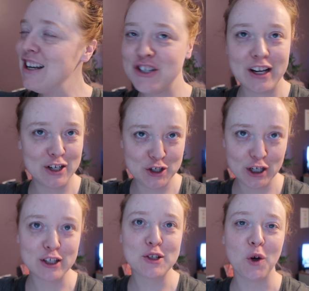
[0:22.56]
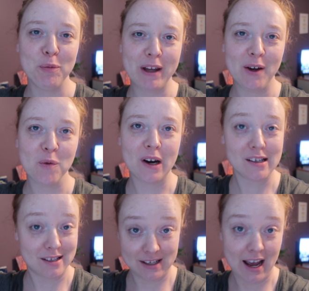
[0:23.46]
she had just told me where
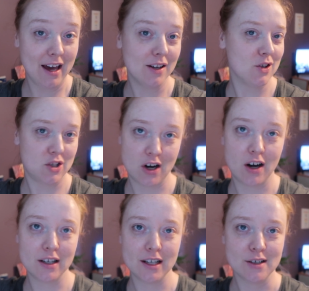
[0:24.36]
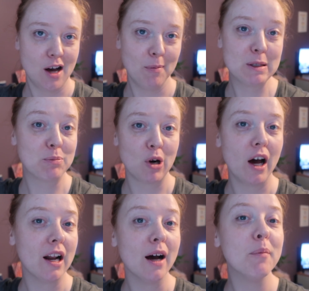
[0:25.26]
to stand to start, and Thomas
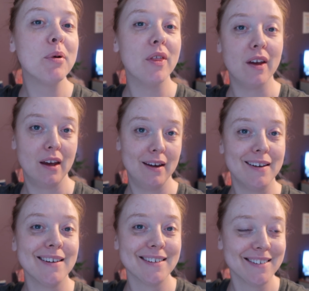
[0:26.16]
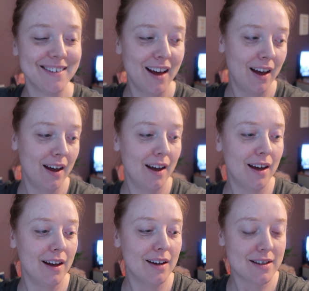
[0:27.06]
brought up the
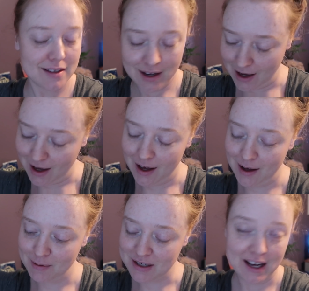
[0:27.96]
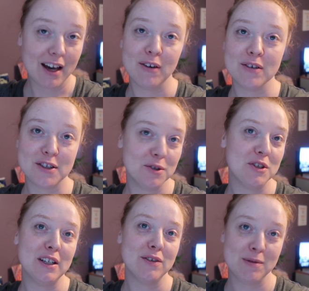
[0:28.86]
uh, takeout
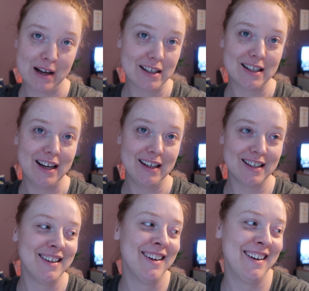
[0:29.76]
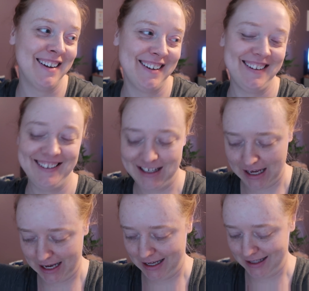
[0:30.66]
sushi from last night.
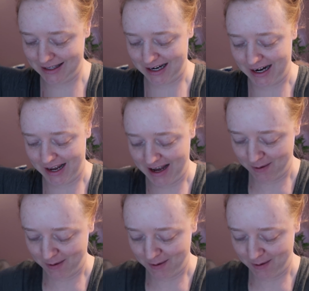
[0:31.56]
It's eight A